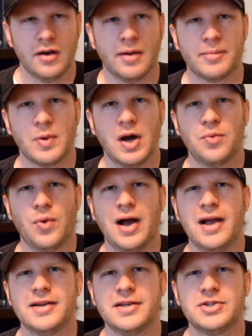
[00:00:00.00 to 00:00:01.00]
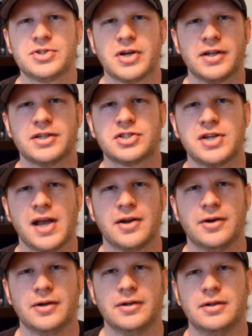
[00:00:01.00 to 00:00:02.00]
Number one, why did you start this
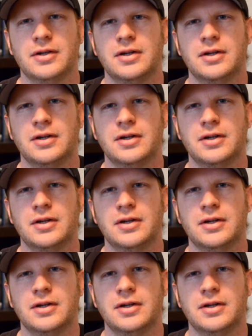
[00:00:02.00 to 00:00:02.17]
channel?